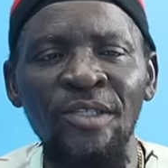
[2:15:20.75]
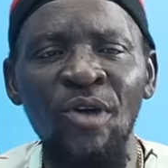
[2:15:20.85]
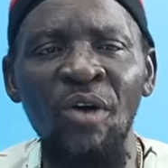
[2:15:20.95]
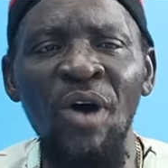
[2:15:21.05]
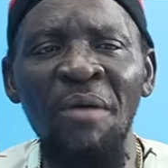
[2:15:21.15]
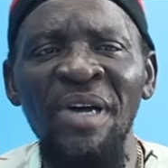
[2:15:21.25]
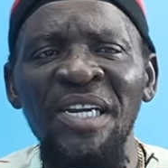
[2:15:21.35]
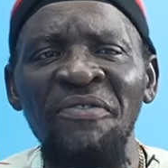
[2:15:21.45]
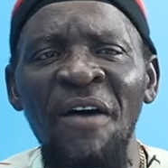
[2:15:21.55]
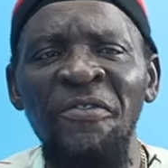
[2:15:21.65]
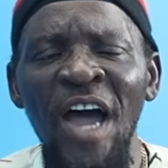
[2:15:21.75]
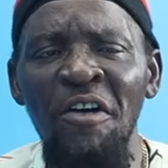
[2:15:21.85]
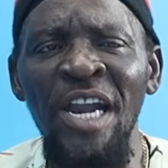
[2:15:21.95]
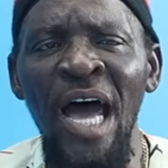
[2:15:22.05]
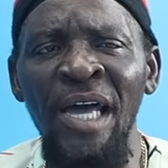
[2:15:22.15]
Yes, so I go on. I live in
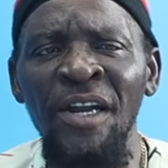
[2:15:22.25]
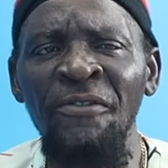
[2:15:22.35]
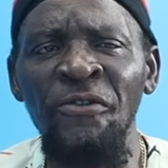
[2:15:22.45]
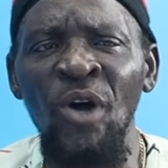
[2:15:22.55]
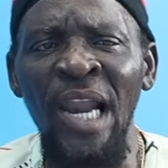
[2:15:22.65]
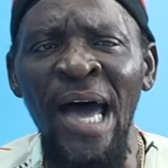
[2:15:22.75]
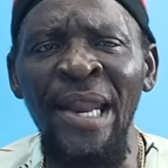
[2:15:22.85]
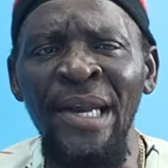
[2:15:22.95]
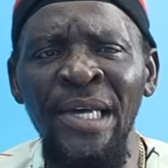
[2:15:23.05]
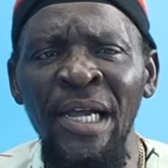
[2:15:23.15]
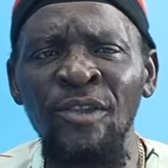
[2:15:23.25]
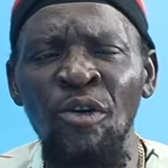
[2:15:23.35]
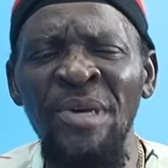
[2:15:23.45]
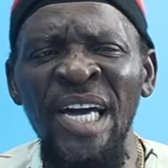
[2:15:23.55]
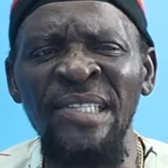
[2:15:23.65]
Florida, you know, Fort Lauderdale,
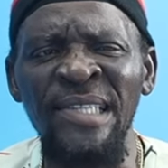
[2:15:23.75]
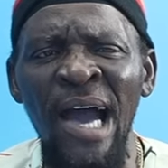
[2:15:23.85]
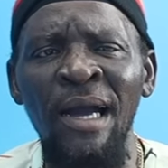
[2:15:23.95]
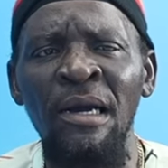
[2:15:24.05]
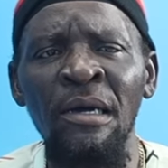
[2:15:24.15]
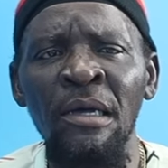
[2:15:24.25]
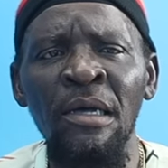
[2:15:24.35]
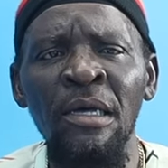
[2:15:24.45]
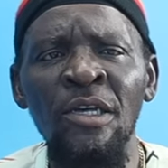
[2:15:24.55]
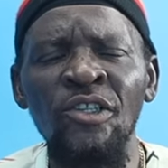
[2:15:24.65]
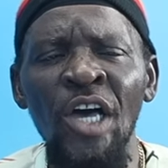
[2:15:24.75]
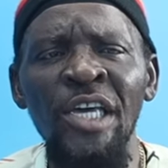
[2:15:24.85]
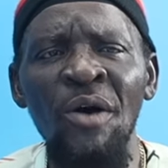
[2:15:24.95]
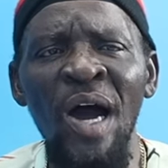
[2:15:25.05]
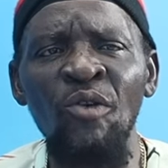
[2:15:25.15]
to be exact. So
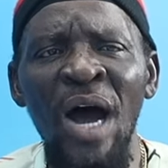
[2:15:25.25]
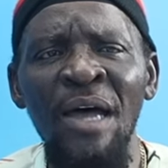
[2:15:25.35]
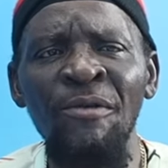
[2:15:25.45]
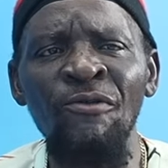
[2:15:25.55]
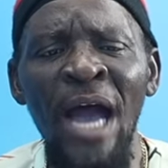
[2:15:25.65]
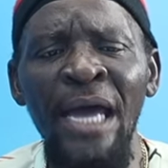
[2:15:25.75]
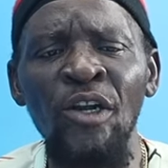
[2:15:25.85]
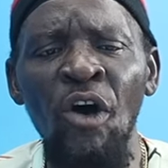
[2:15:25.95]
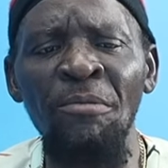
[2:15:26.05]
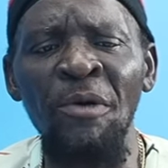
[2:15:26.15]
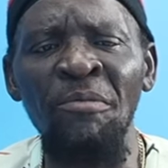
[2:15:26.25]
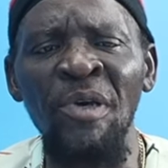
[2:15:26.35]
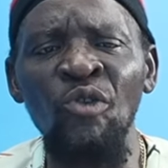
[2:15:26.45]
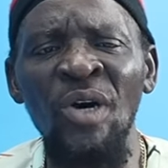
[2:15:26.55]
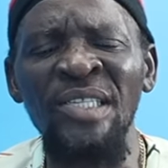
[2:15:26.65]
here I go on. Right now, me,
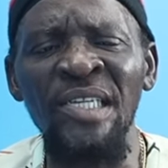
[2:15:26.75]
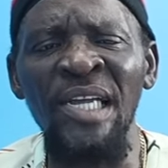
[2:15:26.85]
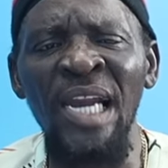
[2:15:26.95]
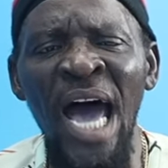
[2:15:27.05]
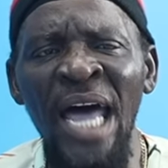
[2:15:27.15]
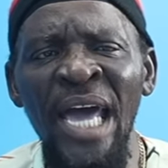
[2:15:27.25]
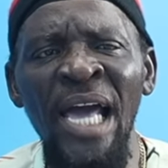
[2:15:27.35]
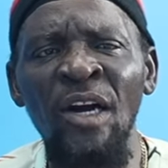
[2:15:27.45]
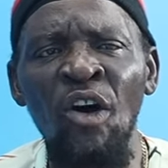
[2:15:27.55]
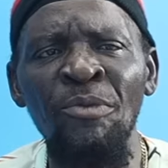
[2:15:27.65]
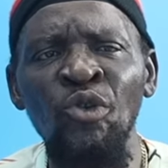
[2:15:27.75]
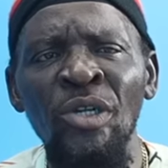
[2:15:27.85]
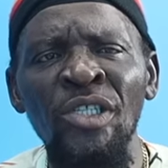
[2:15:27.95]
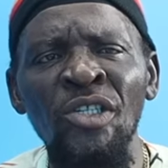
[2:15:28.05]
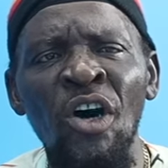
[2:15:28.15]
me was in the Lauderdale
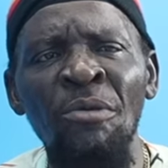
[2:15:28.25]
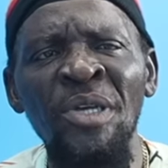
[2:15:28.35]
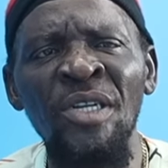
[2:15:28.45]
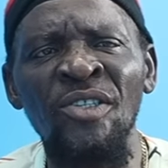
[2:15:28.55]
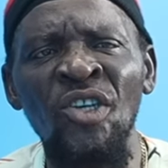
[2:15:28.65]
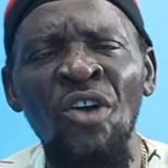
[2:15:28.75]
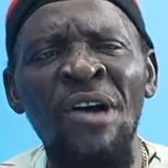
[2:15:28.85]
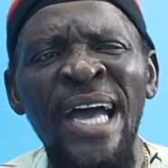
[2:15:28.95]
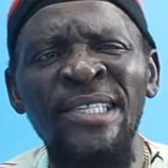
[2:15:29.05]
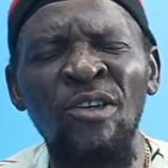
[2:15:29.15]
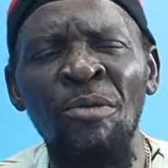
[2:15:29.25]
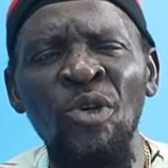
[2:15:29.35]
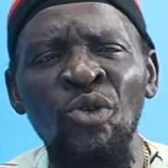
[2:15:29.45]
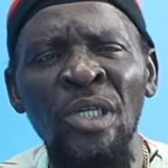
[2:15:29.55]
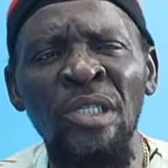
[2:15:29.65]
community, you know, I'm in the Sunrise
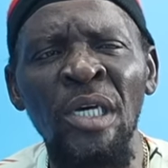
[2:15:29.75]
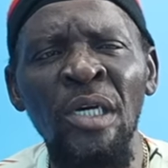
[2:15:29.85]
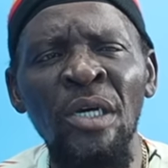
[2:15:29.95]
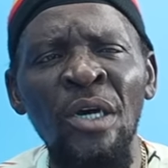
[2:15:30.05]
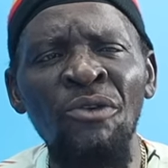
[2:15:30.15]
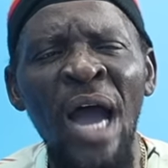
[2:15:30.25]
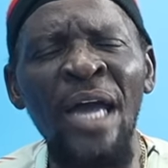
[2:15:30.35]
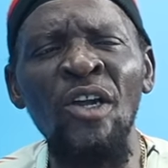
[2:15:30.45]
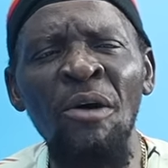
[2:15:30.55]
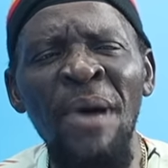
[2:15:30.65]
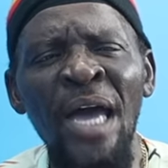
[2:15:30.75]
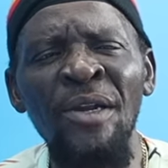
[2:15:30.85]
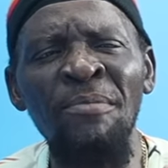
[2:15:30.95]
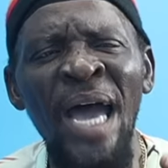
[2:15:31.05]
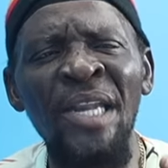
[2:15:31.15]
community. Right now,
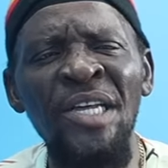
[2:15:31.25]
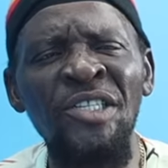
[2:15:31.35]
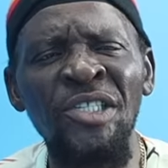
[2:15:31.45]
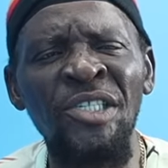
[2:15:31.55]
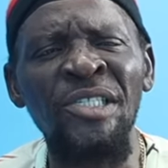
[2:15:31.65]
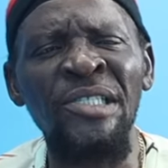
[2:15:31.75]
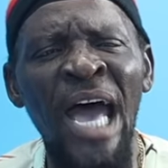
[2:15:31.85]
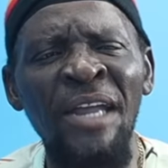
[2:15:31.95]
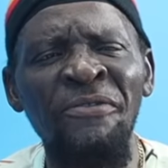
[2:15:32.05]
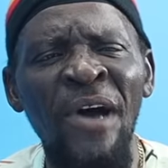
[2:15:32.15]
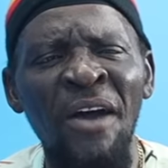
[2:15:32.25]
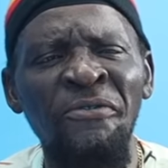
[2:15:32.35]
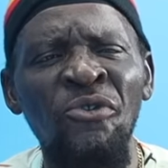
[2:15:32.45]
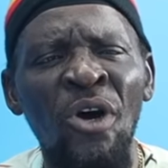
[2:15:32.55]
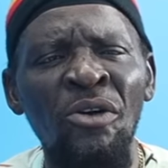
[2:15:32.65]
my, my digit is
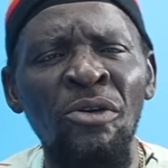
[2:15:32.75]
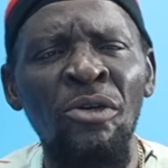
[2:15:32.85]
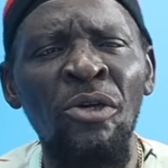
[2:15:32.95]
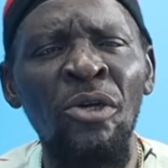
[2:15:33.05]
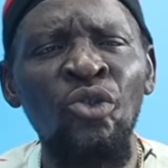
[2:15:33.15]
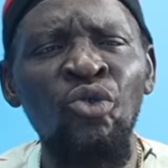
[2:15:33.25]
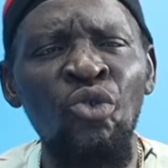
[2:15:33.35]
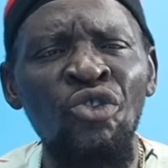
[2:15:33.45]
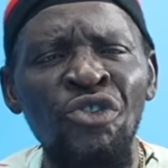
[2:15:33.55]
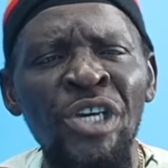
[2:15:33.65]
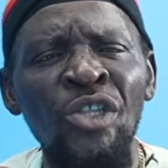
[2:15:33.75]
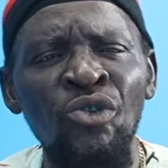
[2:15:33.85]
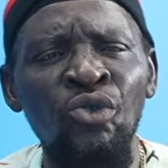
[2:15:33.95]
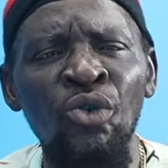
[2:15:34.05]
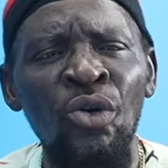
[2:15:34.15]
954
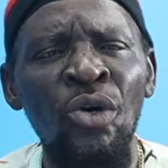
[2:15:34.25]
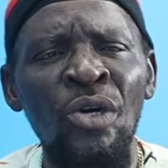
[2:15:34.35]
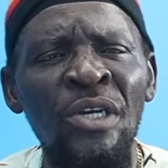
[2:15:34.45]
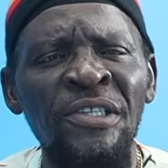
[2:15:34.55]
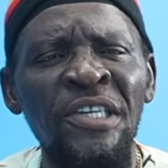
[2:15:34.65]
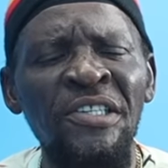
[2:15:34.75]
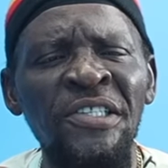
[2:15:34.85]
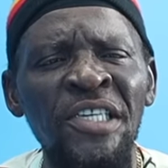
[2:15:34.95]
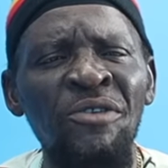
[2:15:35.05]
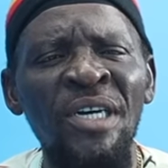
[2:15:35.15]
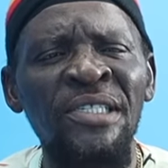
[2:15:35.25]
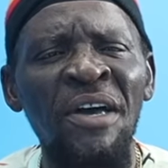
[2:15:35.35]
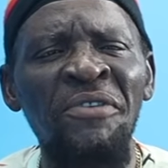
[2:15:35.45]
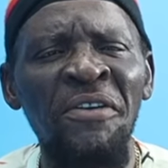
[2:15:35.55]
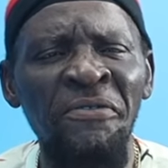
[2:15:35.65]
232
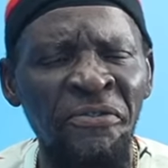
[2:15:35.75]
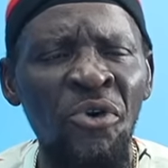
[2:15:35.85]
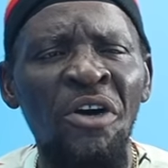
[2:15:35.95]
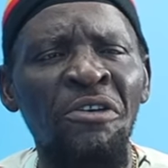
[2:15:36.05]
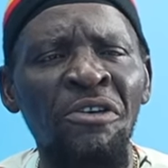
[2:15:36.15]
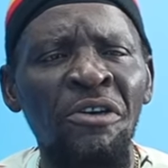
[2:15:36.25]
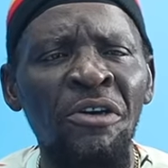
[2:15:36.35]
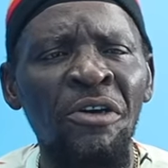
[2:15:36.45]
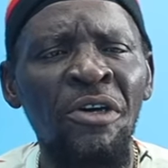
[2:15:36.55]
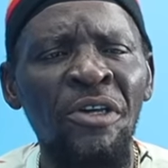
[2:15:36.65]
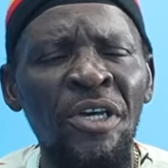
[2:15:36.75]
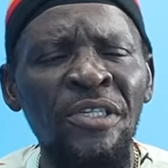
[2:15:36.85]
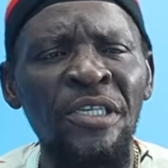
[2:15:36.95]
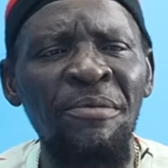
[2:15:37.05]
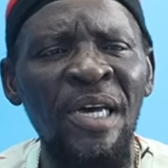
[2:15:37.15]
6074. That is
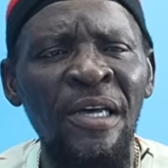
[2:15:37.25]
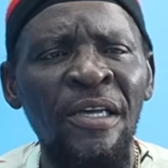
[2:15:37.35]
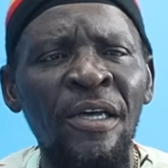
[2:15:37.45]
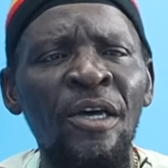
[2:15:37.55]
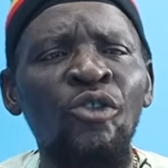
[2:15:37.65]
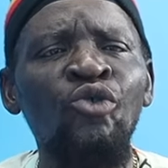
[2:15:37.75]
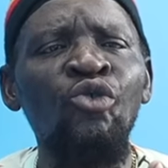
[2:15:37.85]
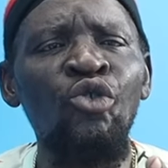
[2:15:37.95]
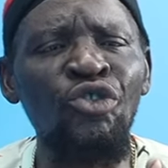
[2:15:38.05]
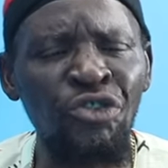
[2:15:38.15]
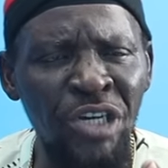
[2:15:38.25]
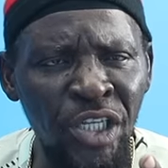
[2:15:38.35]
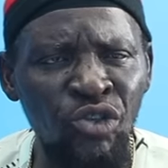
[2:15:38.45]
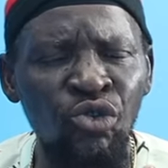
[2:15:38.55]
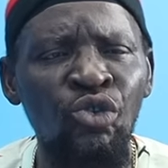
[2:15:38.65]
954
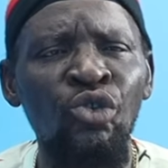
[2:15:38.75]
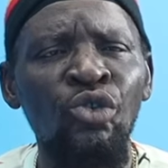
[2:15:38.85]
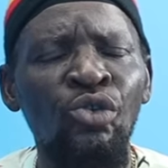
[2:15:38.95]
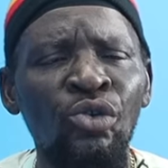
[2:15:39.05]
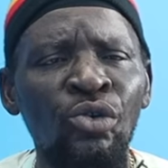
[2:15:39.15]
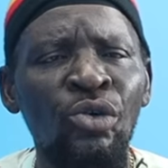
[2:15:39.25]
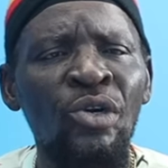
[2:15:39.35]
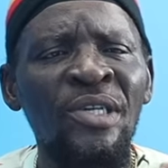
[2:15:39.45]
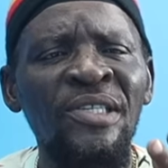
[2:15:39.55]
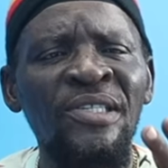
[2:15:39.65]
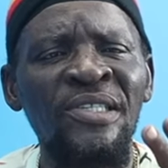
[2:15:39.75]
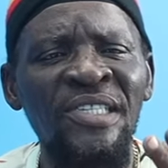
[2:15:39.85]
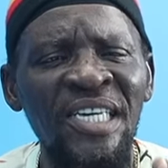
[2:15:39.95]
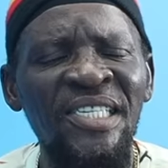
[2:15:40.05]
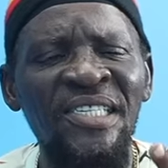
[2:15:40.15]
232
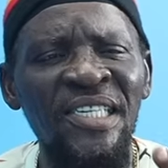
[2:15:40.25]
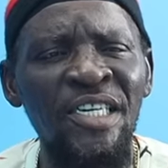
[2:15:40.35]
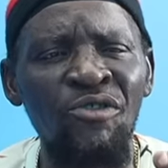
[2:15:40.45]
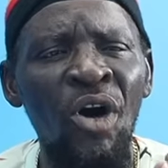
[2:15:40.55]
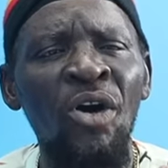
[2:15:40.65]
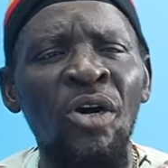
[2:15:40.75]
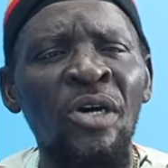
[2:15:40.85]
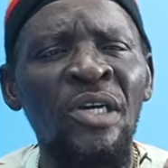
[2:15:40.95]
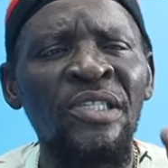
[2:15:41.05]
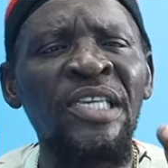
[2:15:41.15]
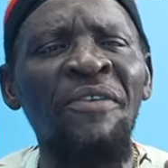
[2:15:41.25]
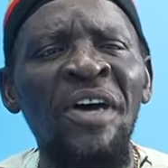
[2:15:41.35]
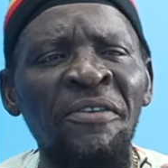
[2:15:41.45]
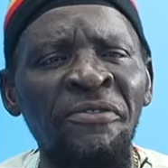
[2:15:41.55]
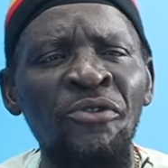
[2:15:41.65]

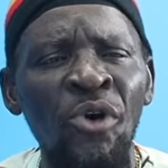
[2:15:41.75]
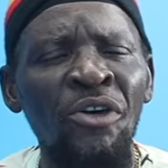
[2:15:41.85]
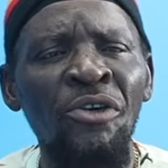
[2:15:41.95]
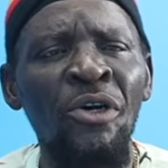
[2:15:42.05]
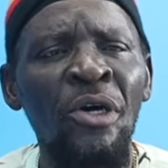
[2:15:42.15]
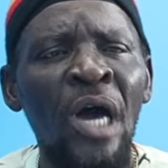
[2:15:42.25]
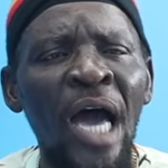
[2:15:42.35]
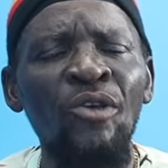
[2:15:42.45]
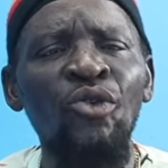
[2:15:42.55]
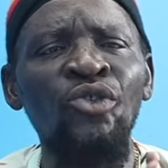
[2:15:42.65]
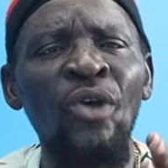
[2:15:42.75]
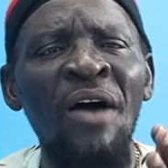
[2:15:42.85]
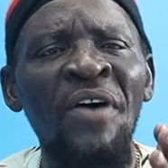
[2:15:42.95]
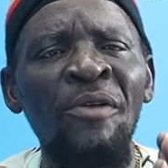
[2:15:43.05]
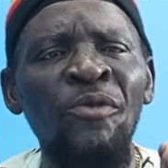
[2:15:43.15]
6074. I used to
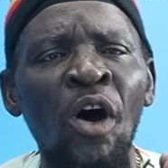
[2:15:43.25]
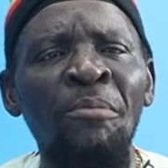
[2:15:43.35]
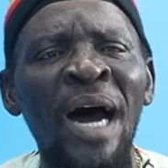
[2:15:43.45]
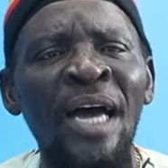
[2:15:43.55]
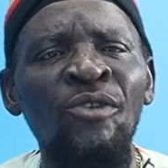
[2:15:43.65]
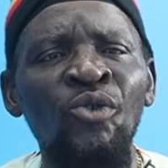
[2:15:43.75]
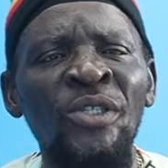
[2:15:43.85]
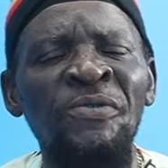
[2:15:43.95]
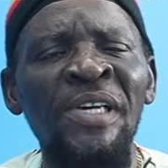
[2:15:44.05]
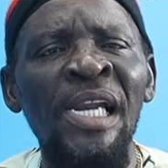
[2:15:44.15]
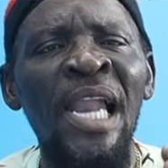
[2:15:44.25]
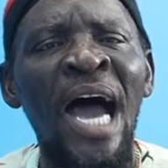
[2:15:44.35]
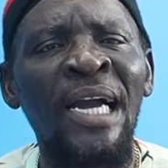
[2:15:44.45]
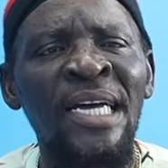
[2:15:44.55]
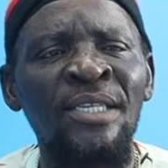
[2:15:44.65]
have a number I used for the
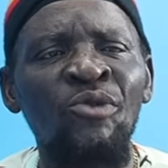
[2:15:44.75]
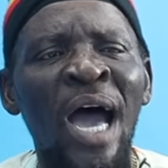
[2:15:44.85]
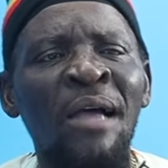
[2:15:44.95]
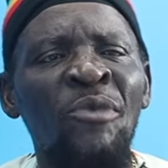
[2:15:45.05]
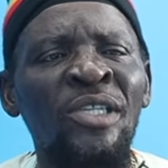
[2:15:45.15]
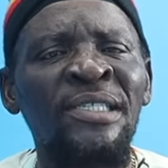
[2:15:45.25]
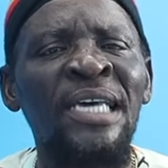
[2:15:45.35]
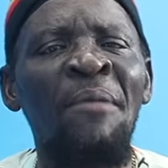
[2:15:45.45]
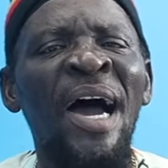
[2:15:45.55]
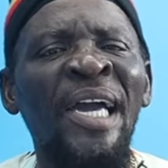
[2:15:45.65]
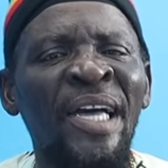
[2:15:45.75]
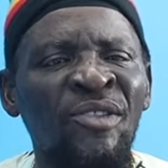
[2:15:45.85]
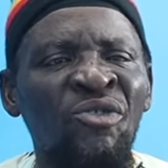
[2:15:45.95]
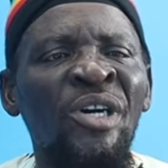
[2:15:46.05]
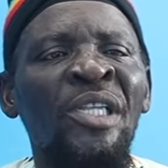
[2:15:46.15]
longest while, but I
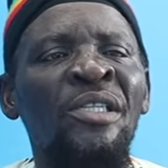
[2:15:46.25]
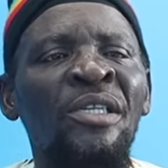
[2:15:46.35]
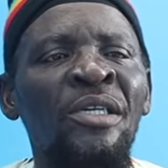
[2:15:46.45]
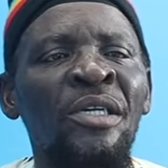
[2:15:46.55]
get to it.